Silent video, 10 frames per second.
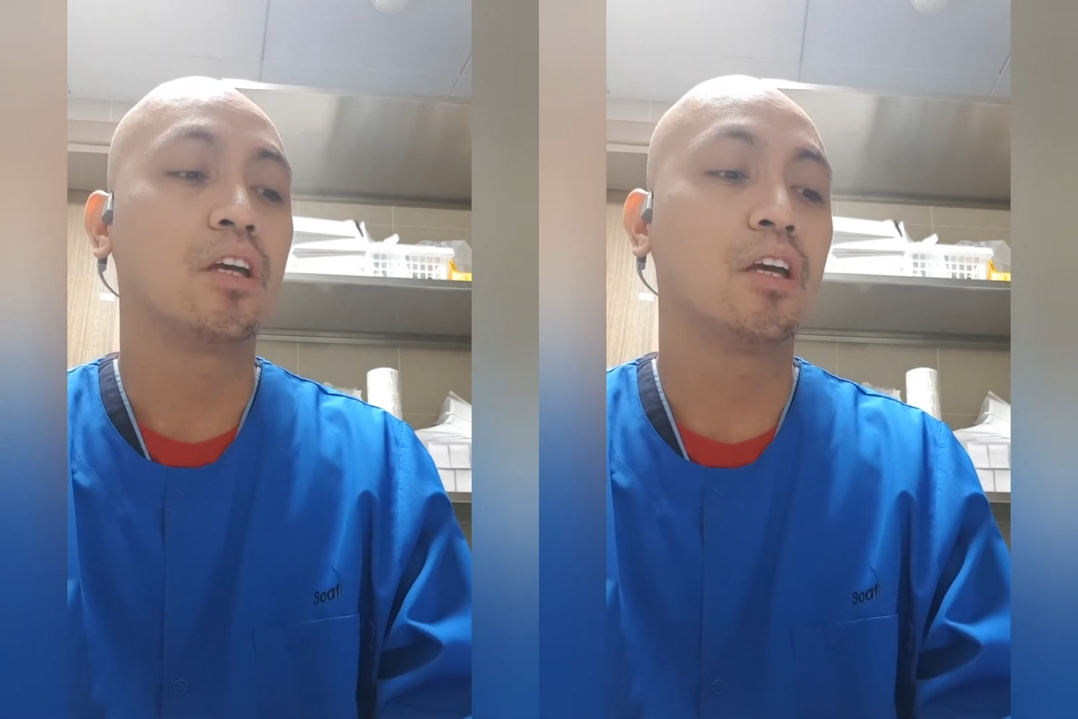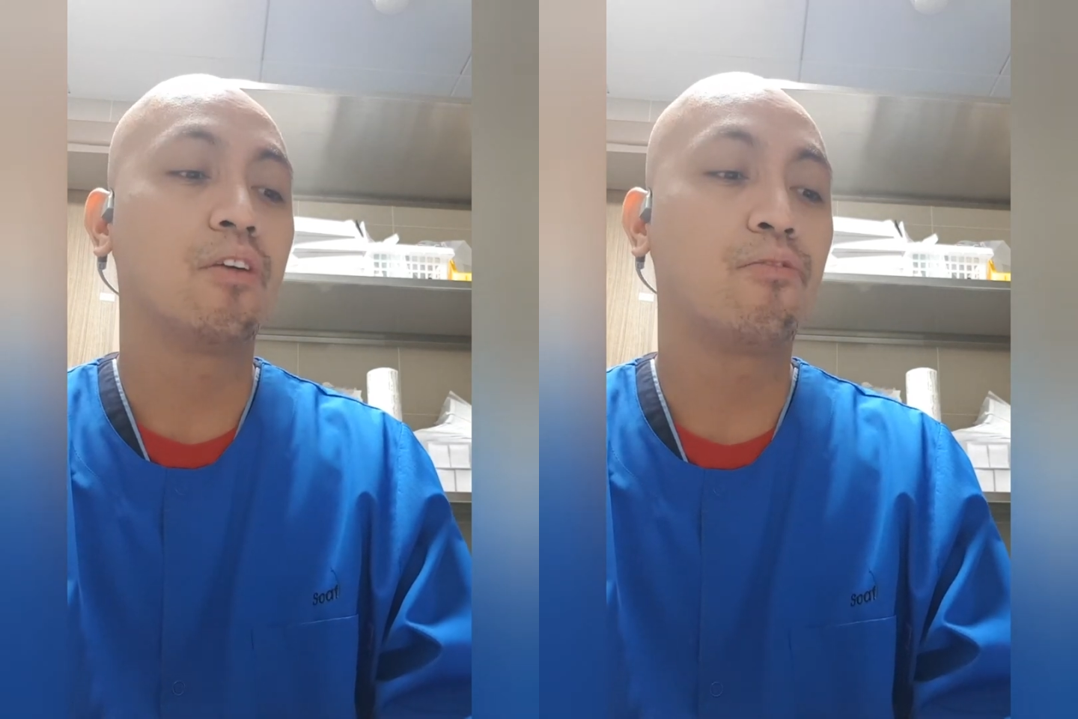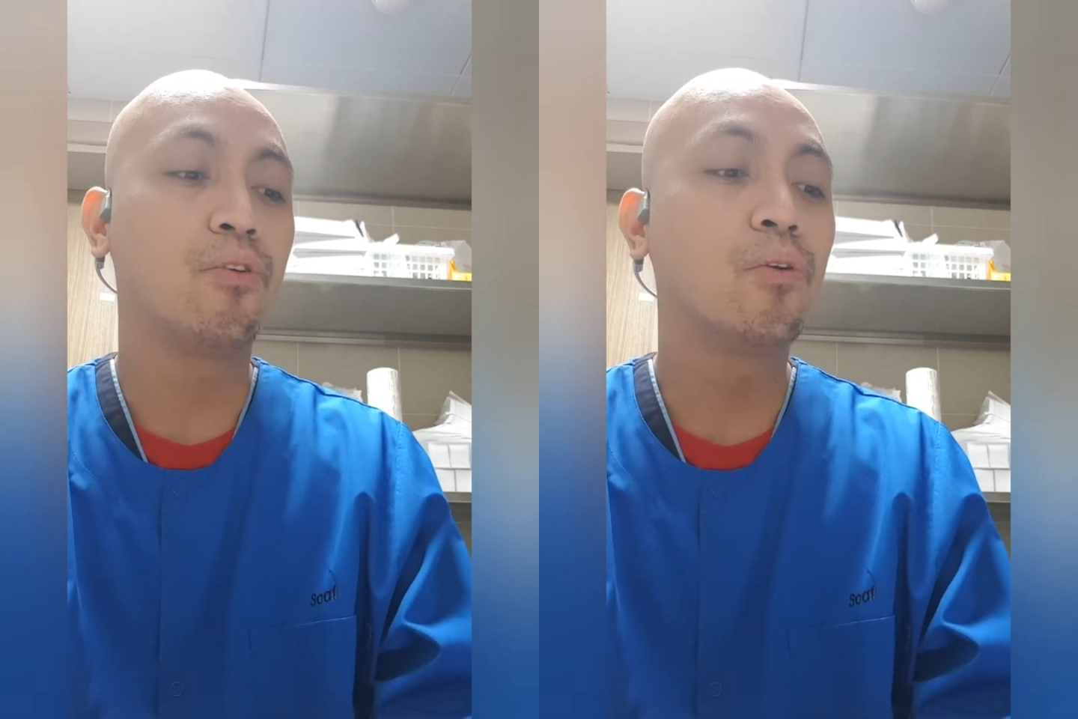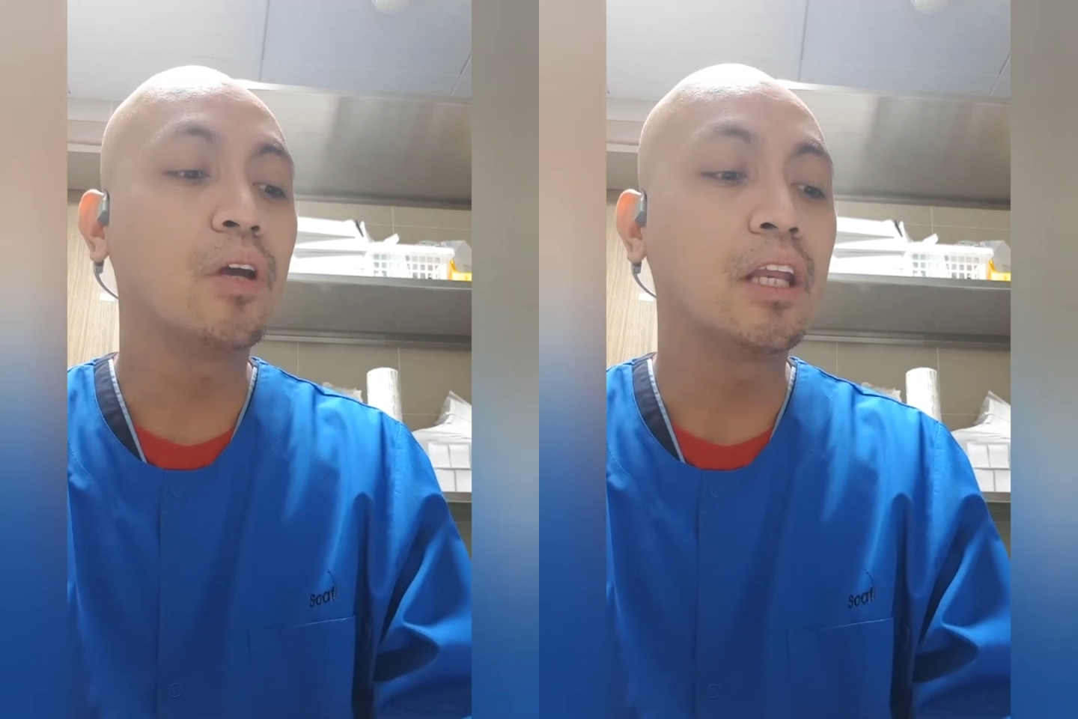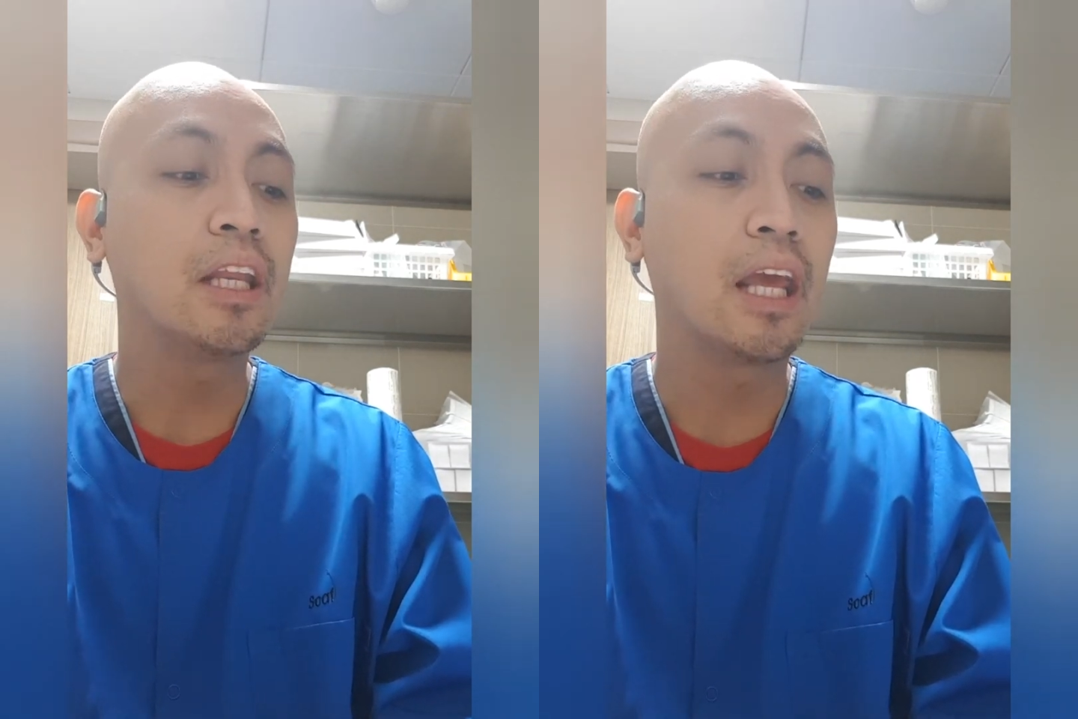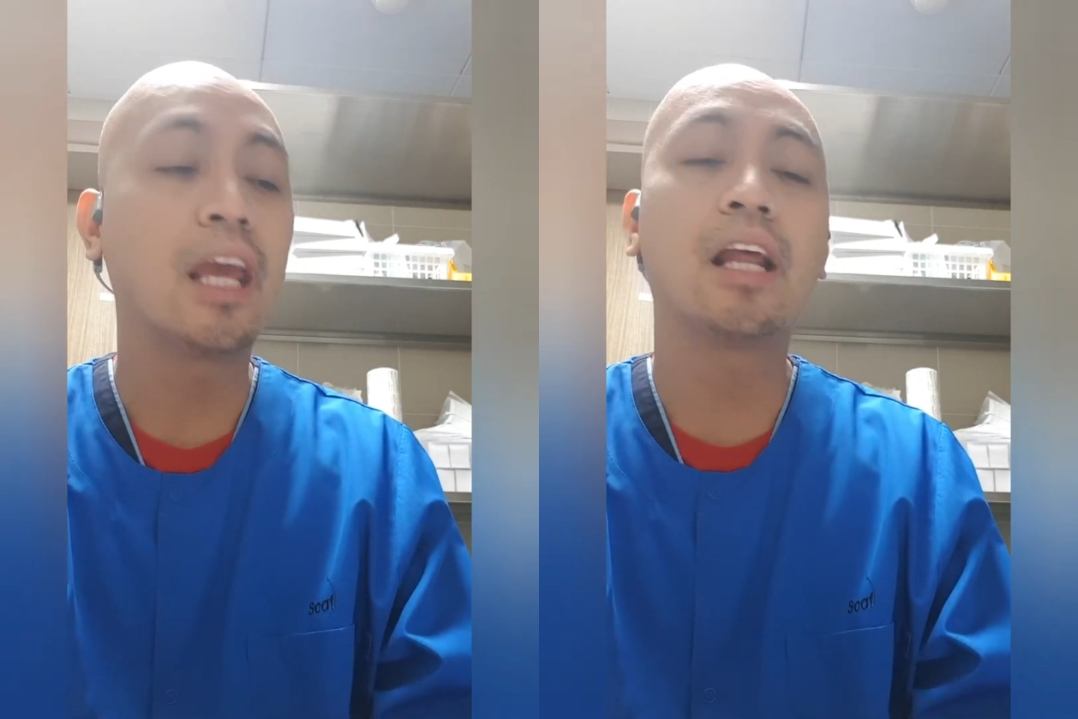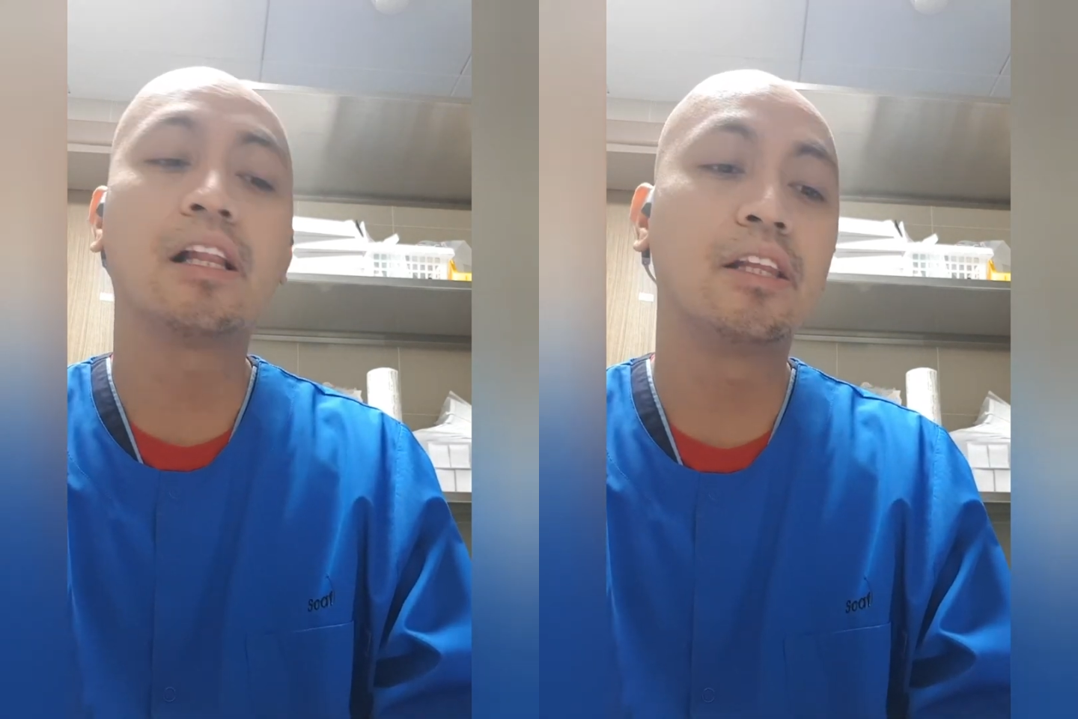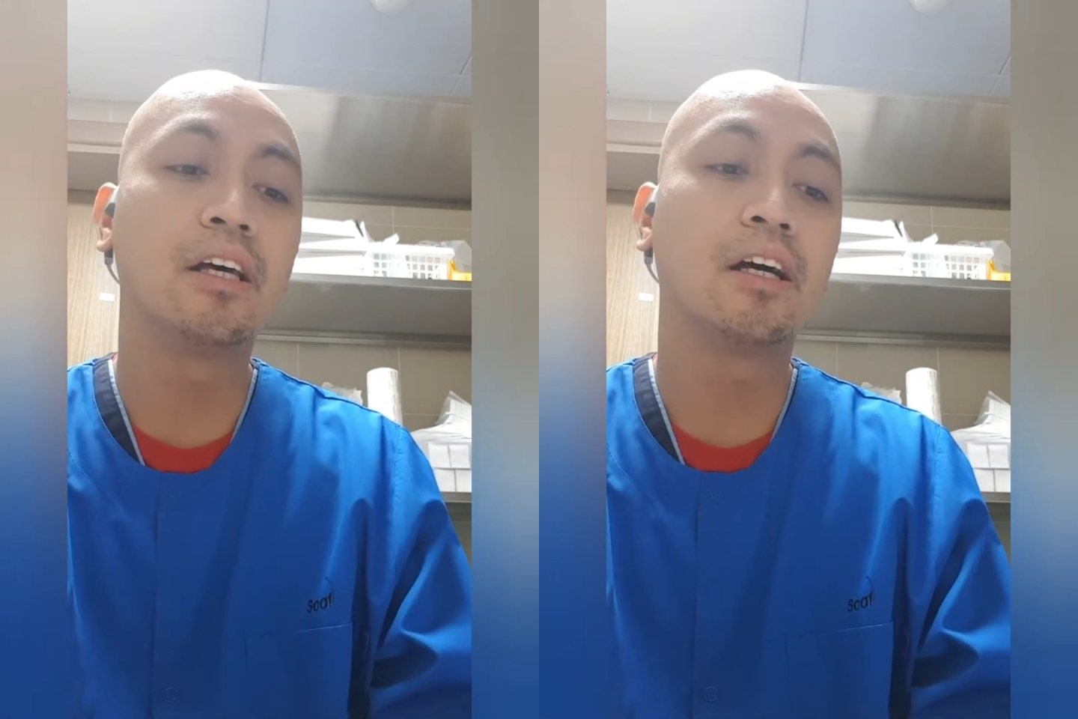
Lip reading: if you inhaled